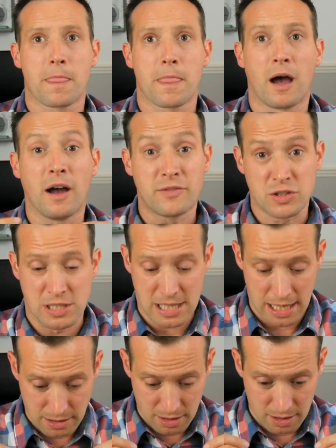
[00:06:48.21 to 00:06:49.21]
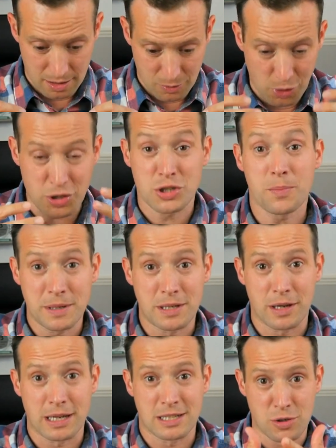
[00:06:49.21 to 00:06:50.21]
I've just said that what you should be
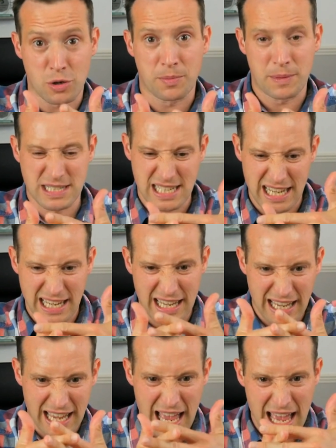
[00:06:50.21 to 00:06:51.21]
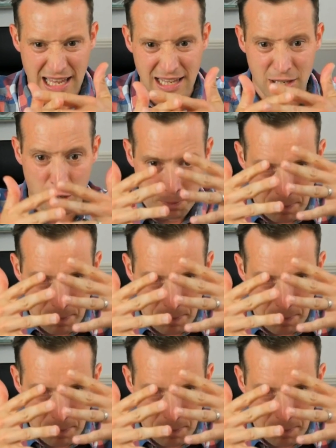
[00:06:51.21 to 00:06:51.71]
doing is documenting it,